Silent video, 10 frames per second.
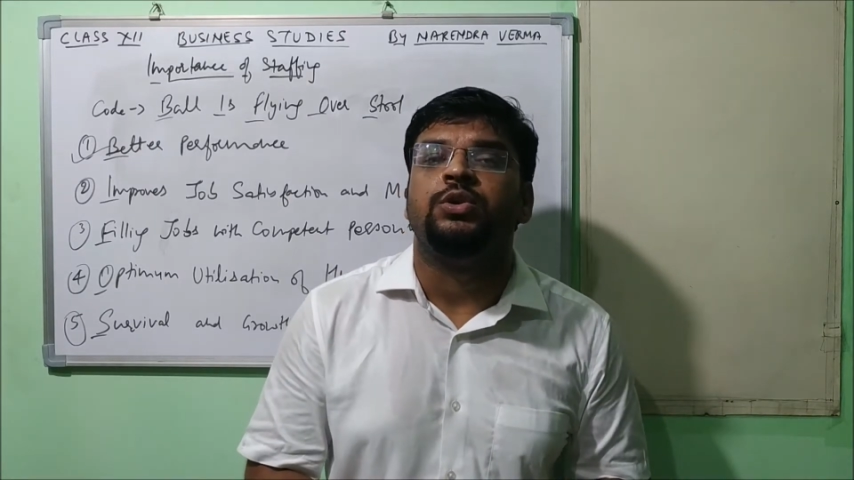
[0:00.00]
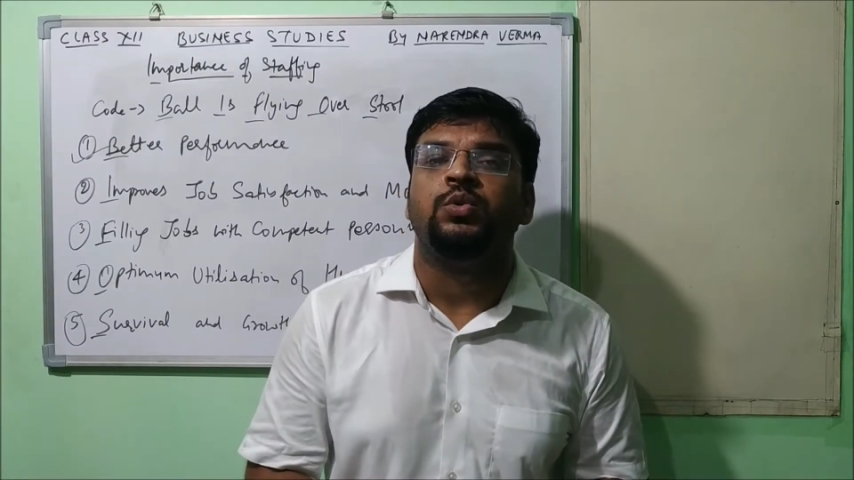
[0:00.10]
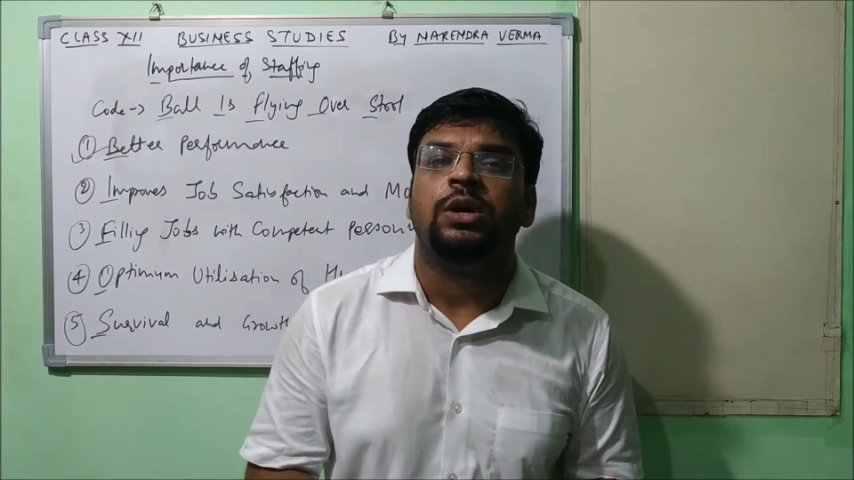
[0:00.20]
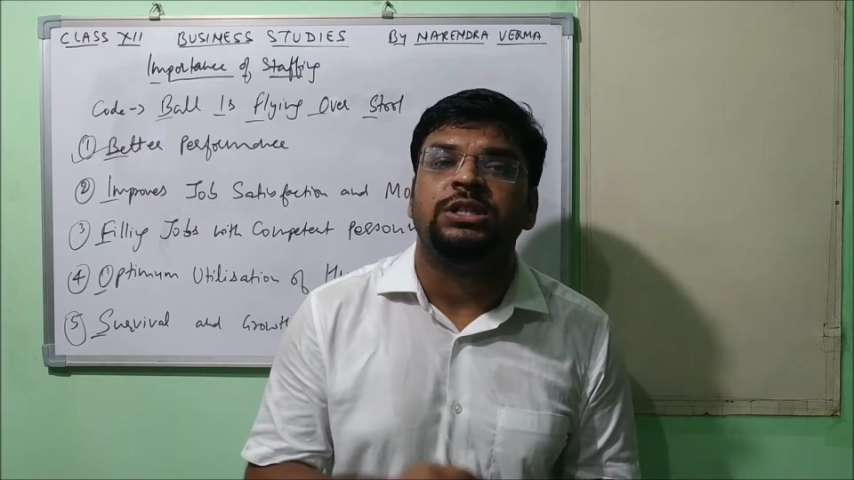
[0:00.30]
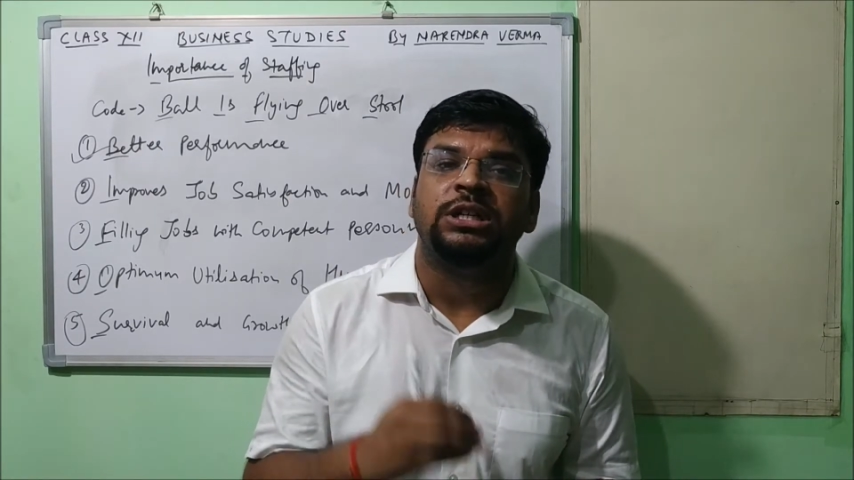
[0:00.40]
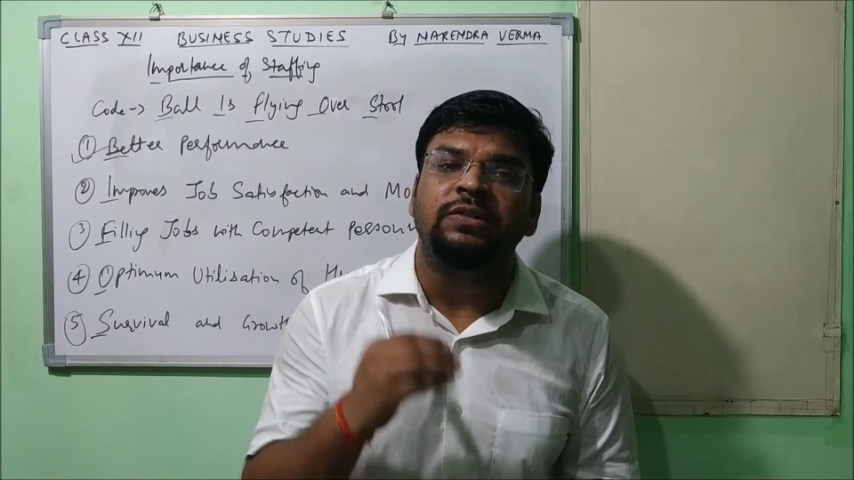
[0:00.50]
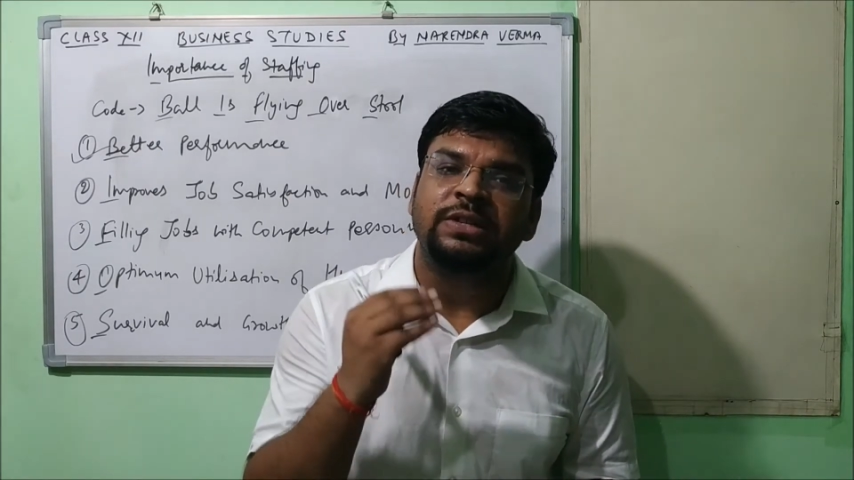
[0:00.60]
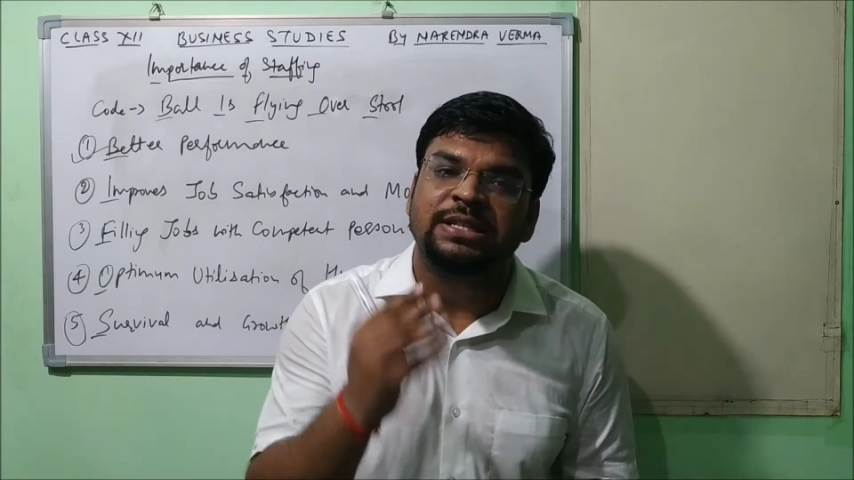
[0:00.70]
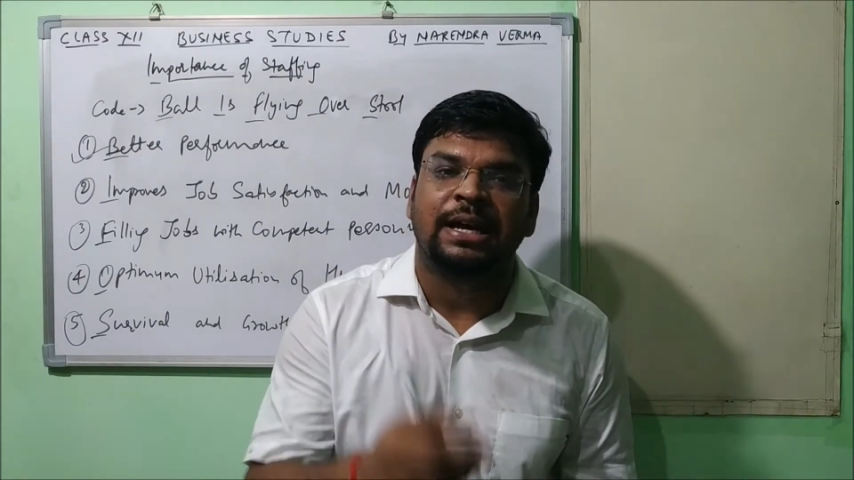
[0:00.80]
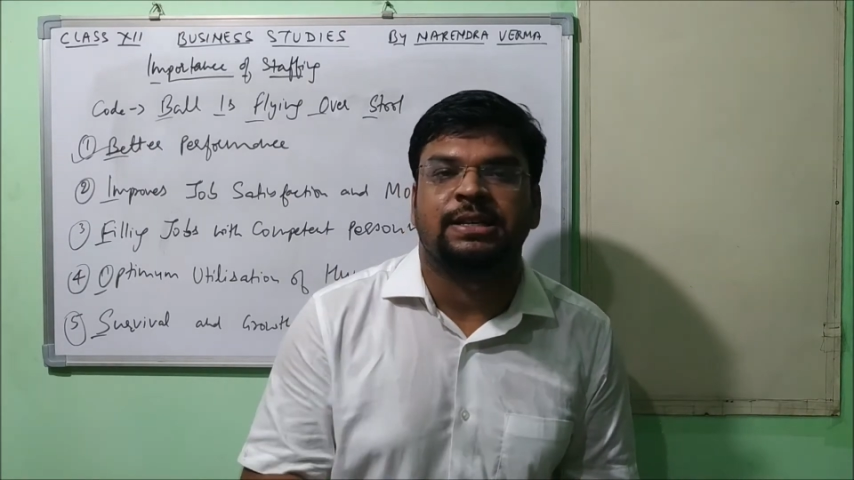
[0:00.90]
to achieve
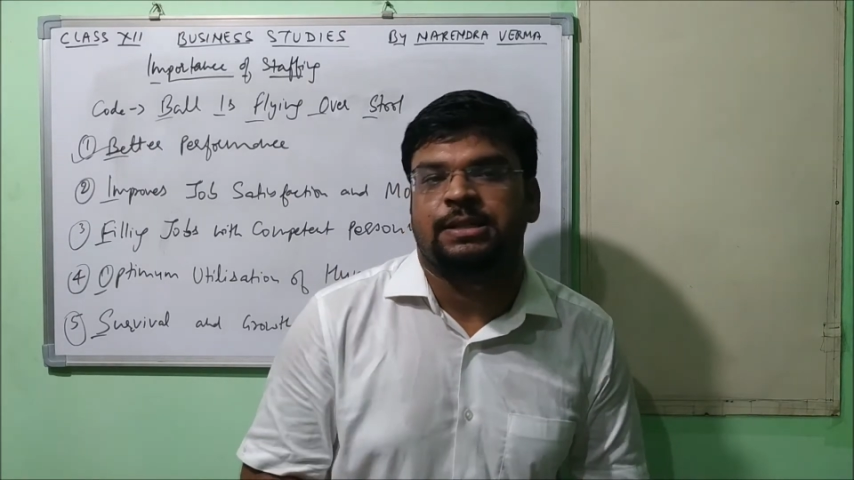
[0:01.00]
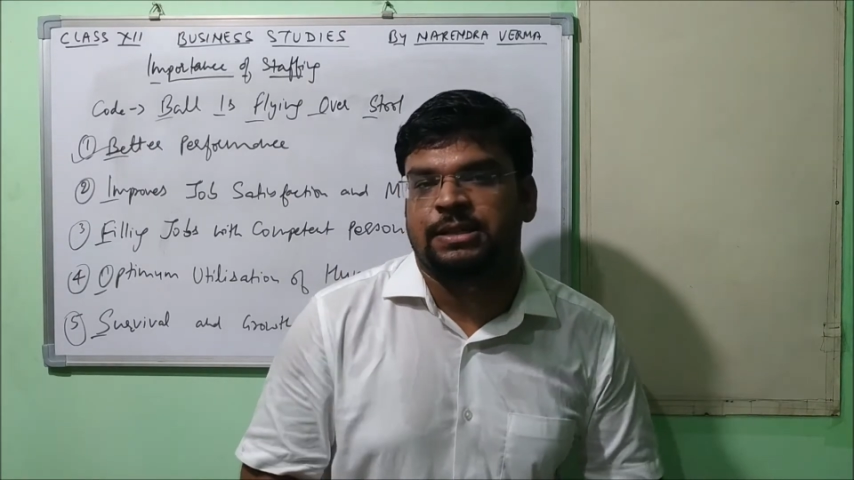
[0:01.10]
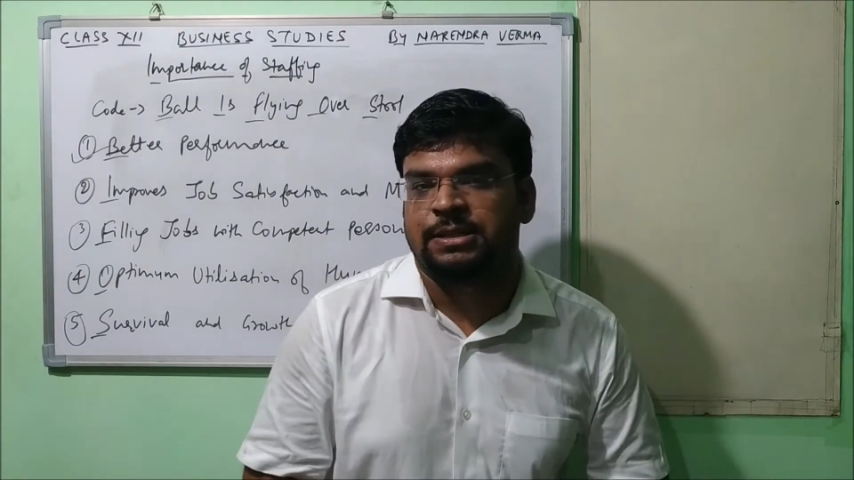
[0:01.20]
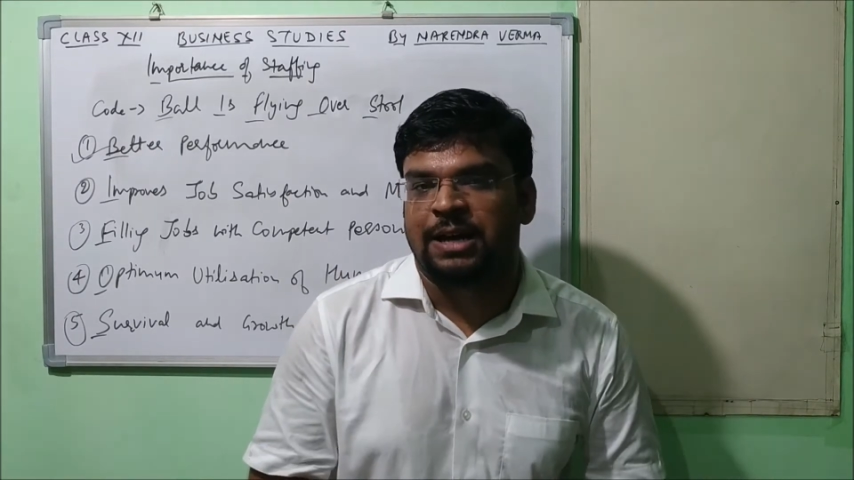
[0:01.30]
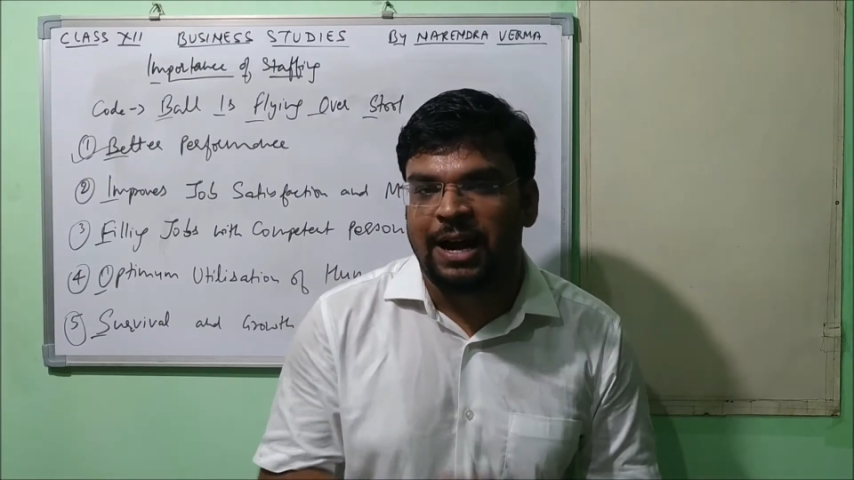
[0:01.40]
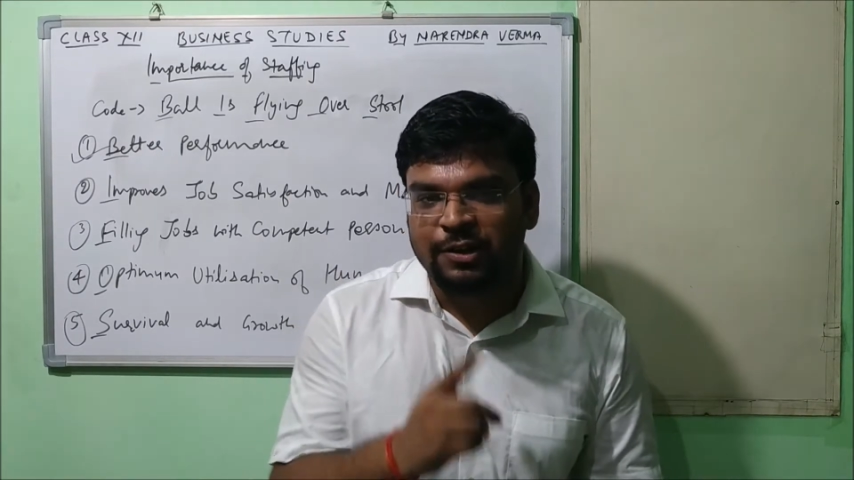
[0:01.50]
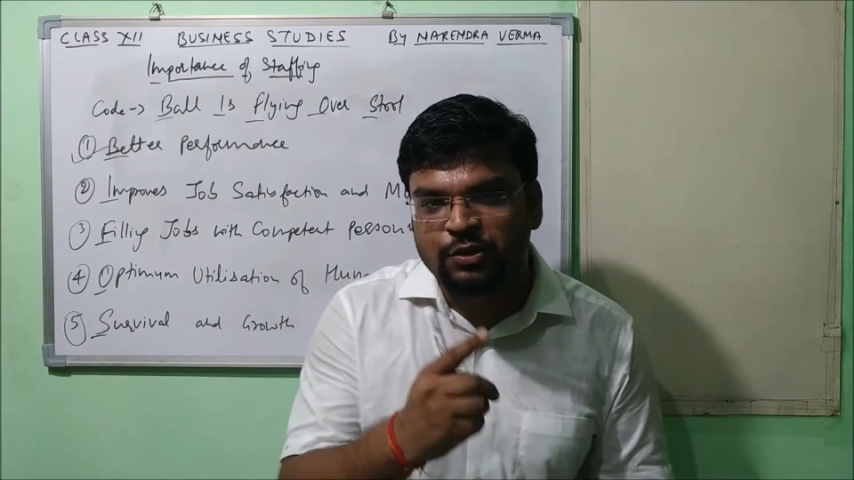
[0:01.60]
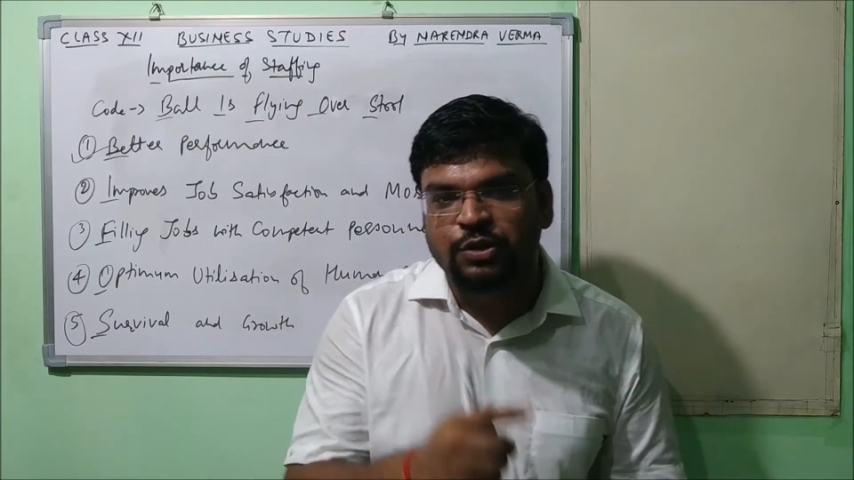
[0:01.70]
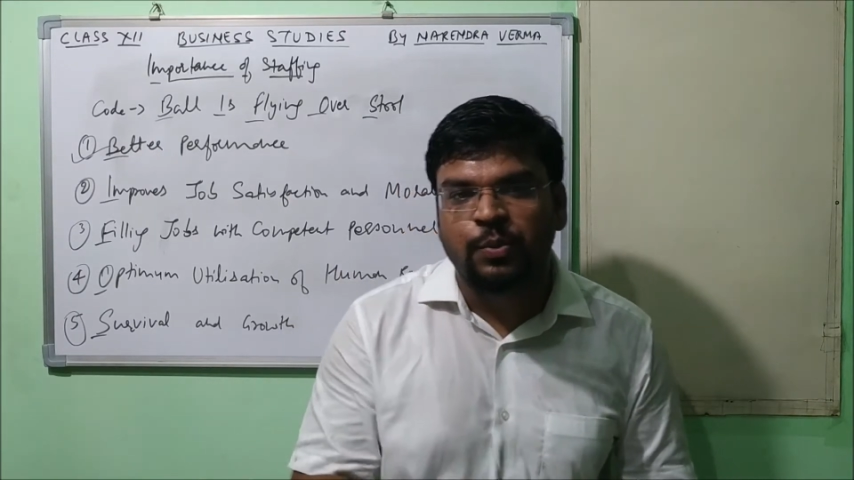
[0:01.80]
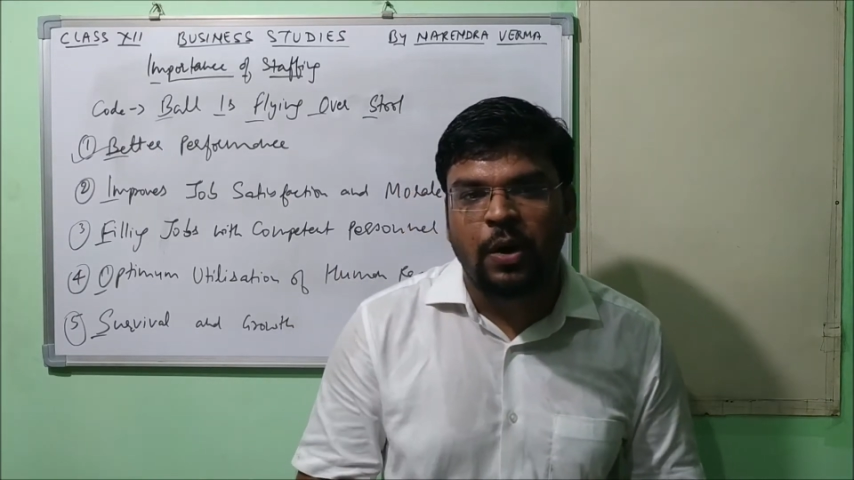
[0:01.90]
success.
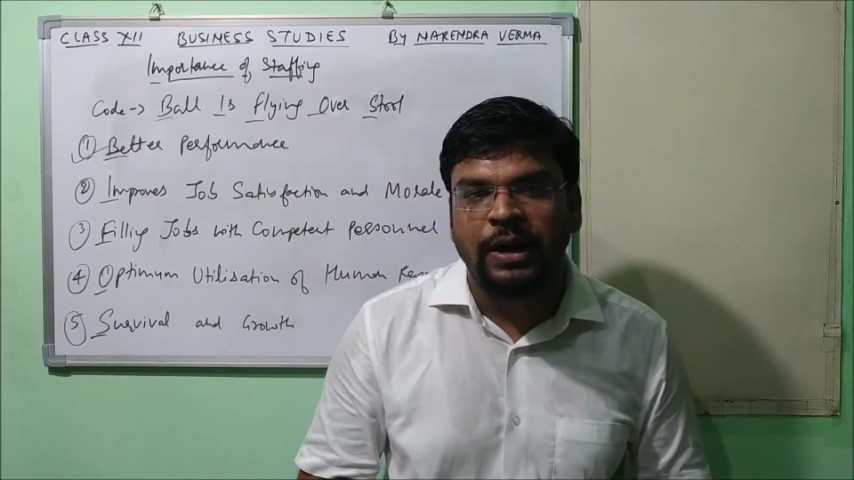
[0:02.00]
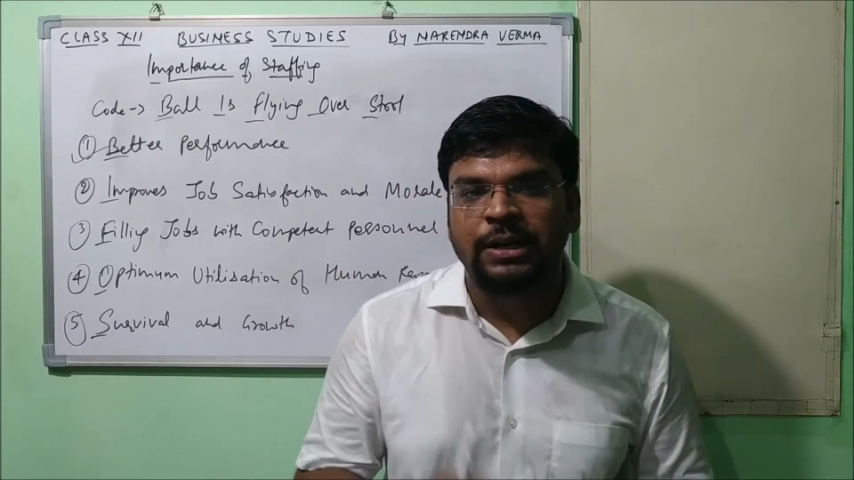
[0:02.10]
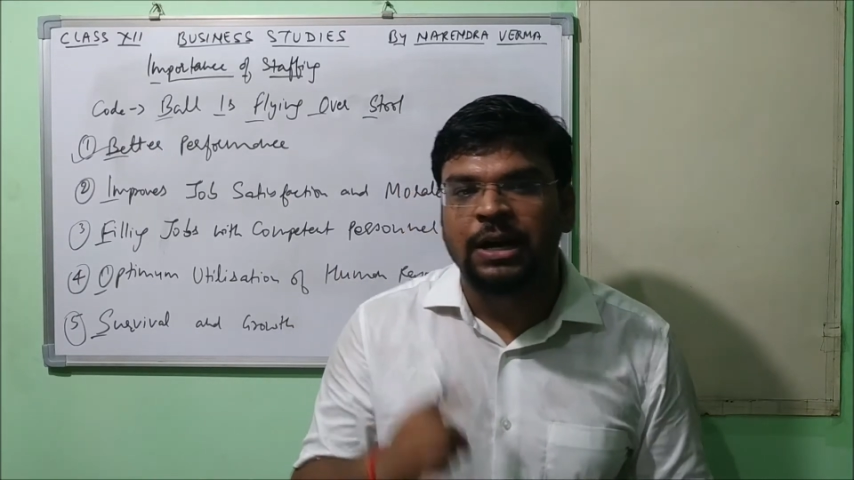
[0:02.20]
Understood the point?